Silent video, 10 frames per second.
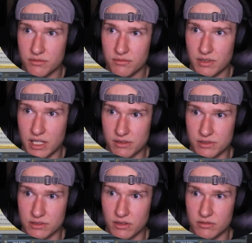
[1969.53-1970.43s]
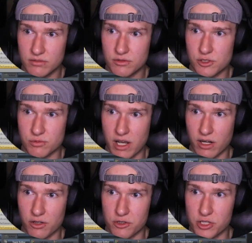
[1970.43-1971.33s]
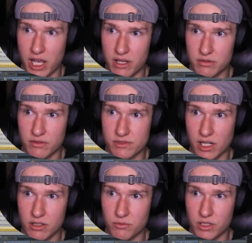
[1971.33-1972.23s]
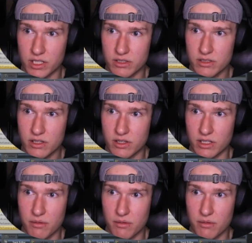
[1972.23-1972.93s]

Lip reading: L0, drag our child of Siren 1 into the thing,